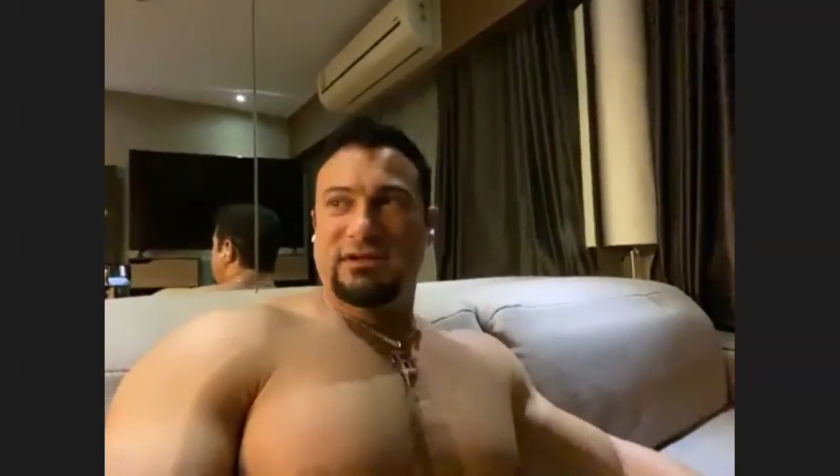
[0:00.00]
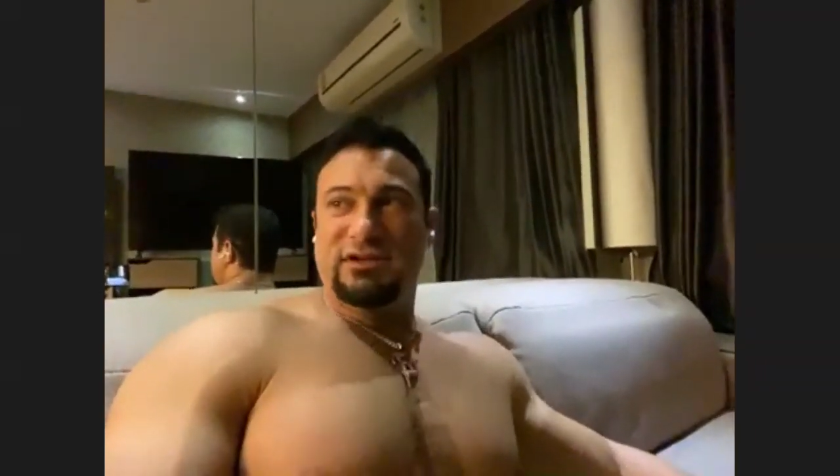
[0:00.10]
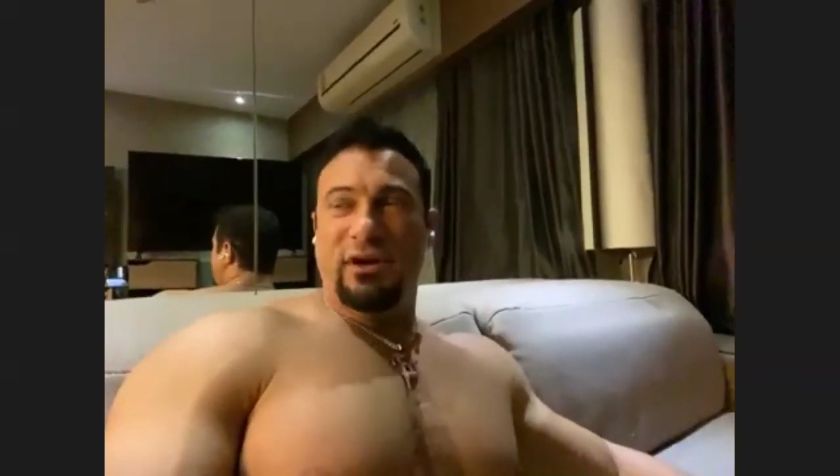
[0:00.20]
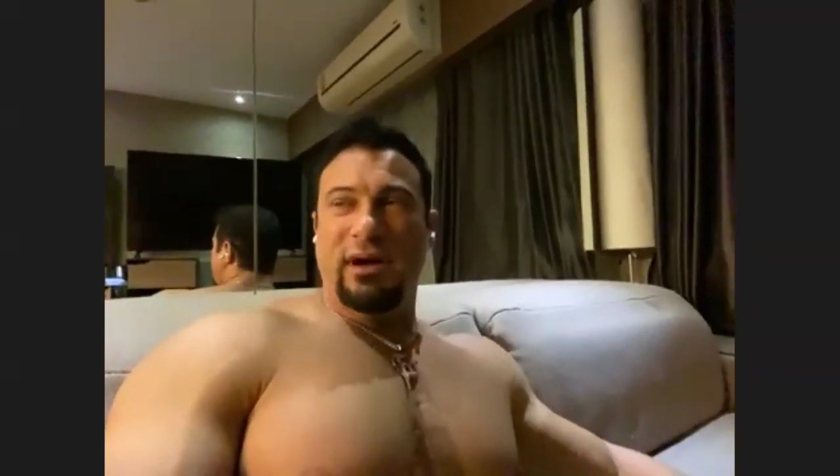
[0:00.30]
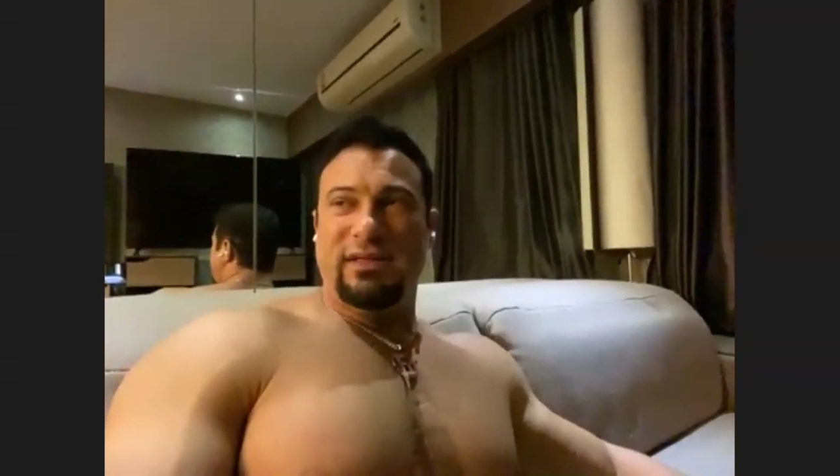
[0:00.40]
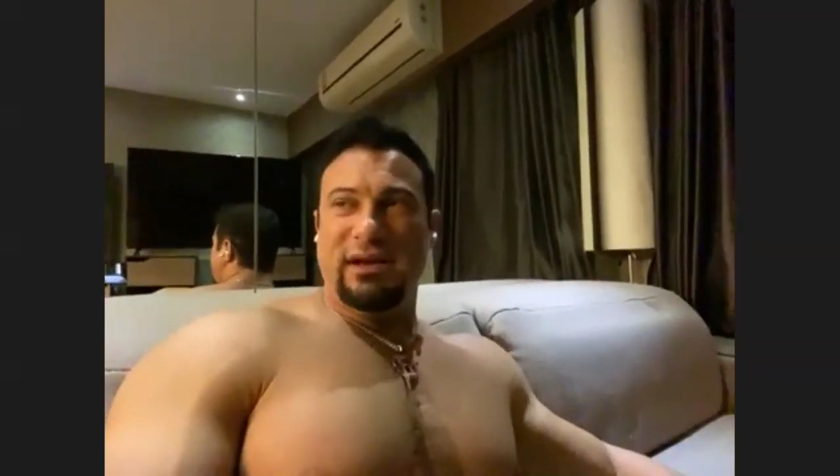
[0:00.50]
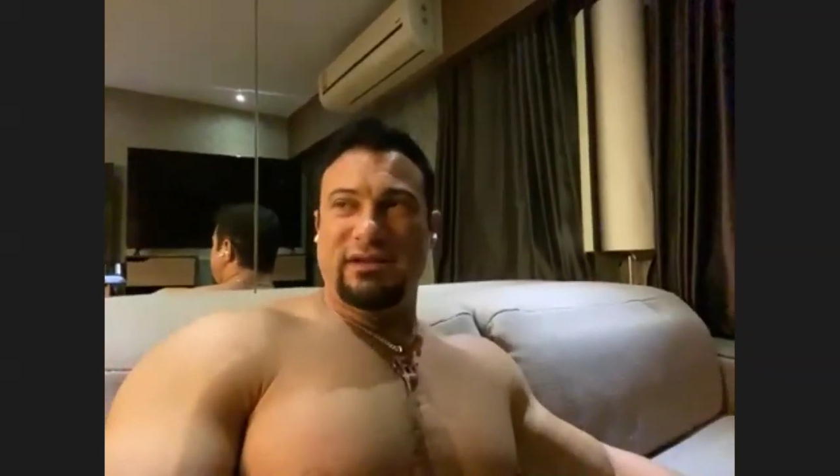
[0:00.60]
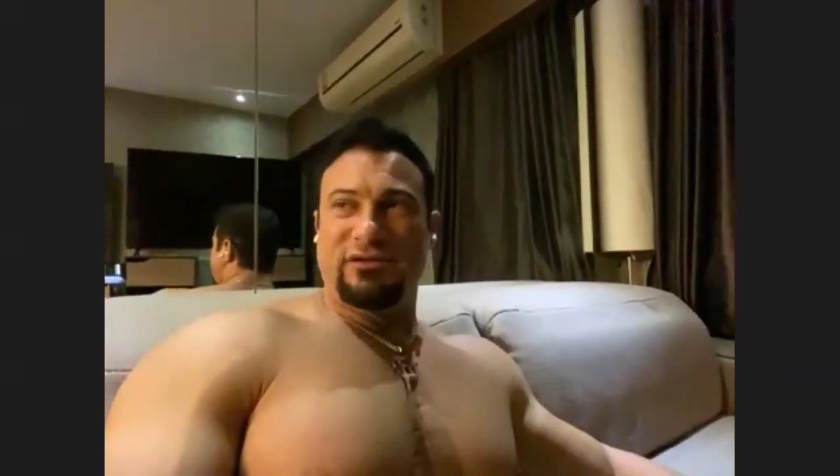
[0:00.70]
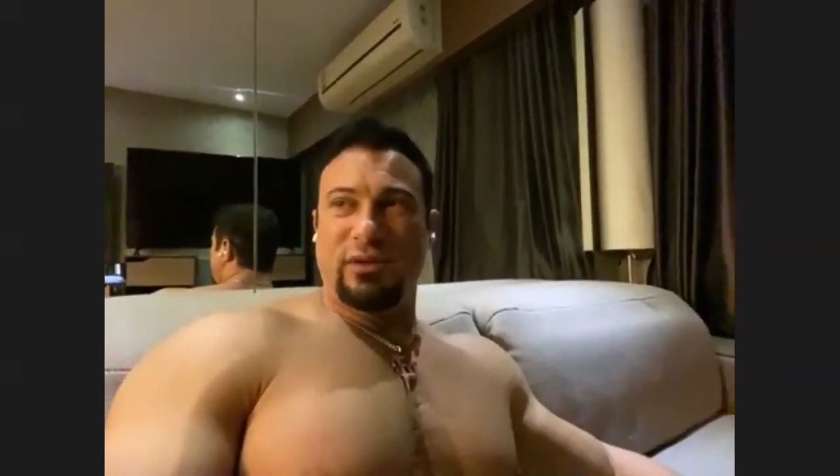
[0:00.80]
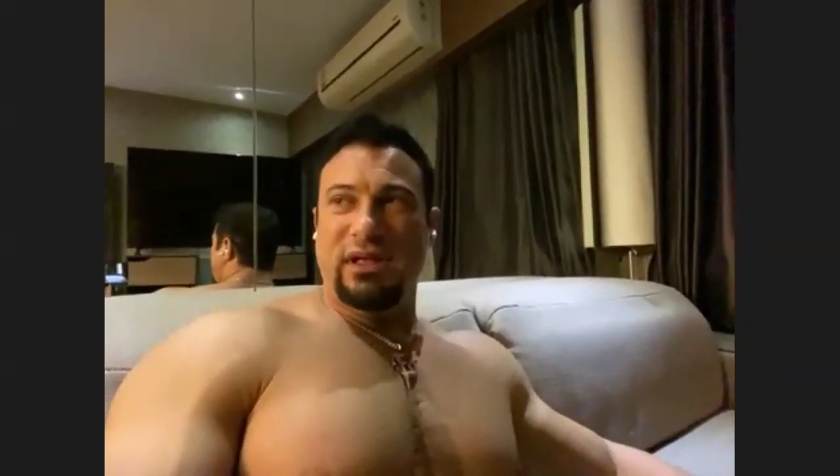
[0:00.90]
So I
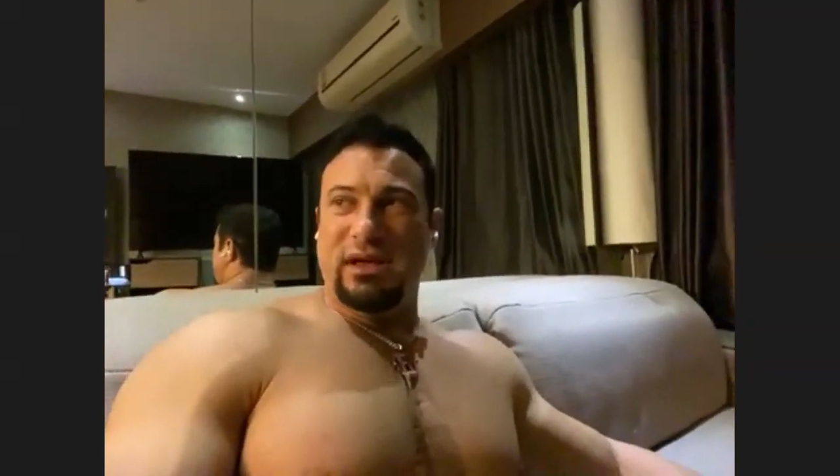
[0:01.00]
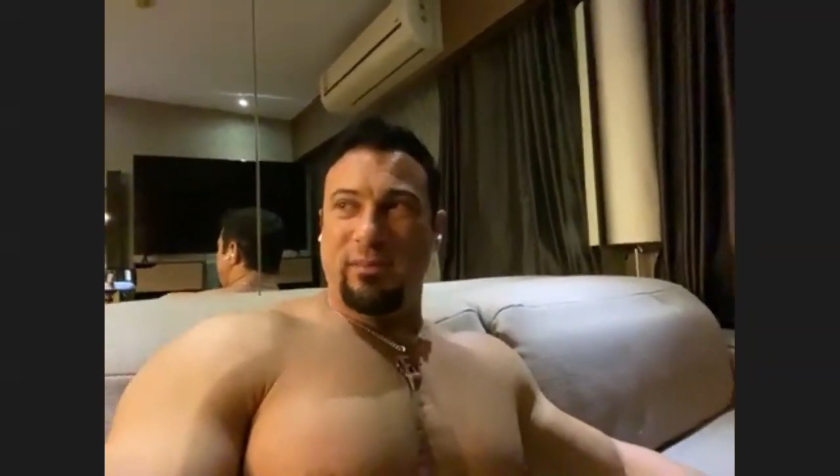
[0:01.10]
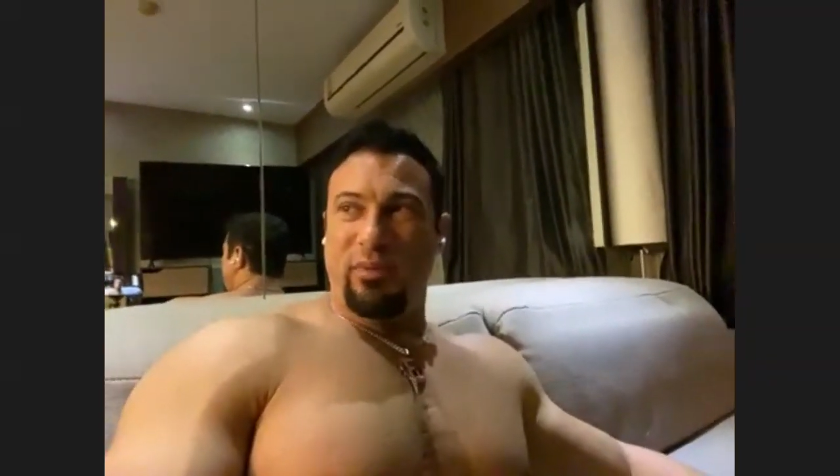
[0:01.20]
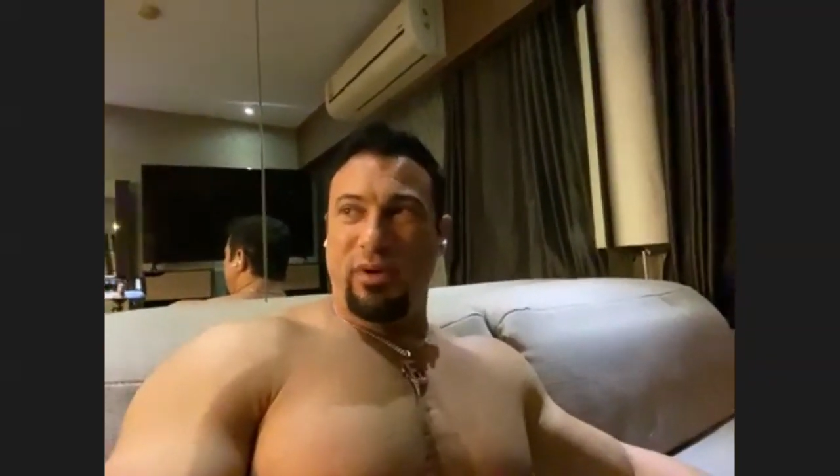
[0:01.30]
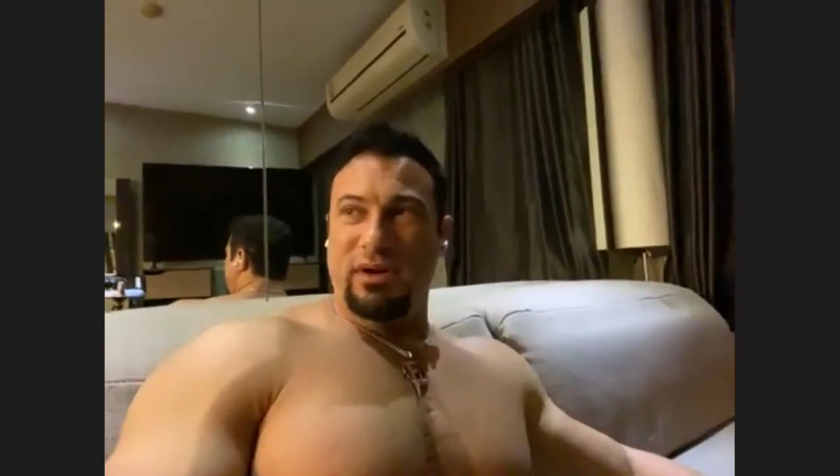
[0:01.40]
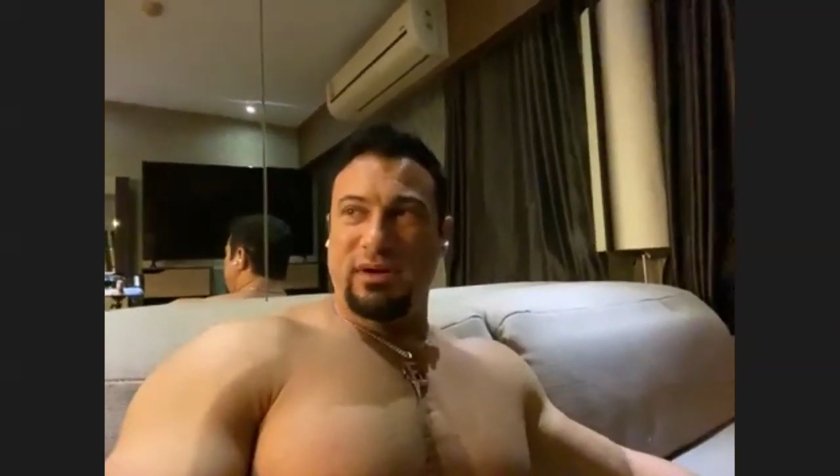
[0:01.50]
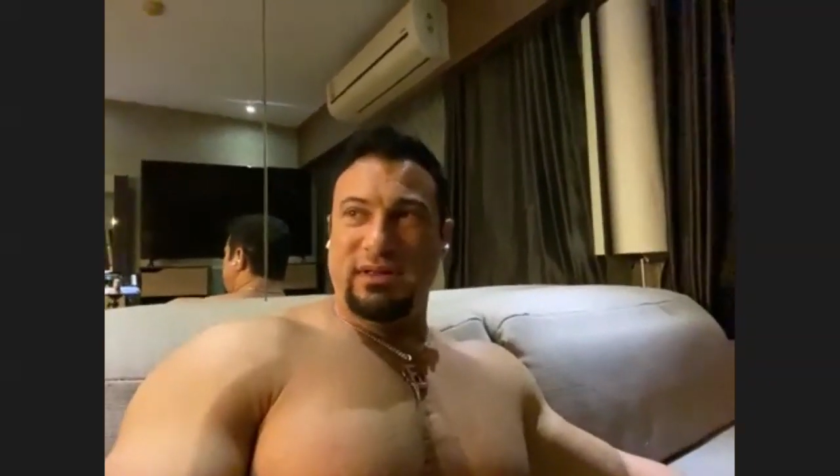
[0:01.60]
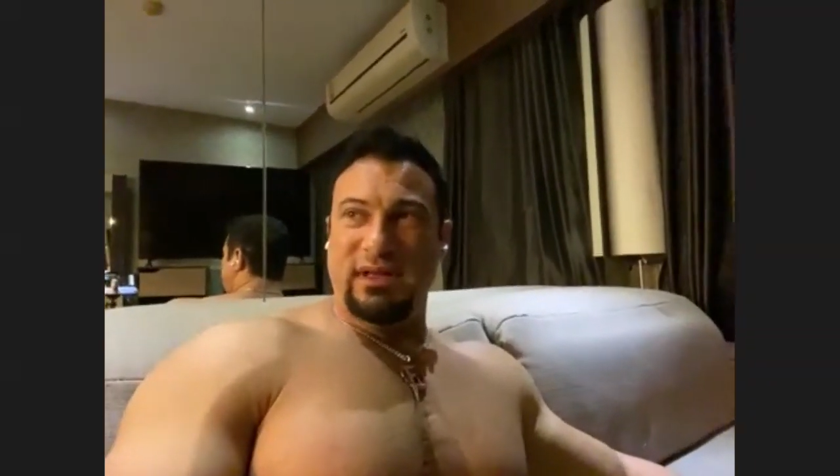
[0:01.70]
think it's really important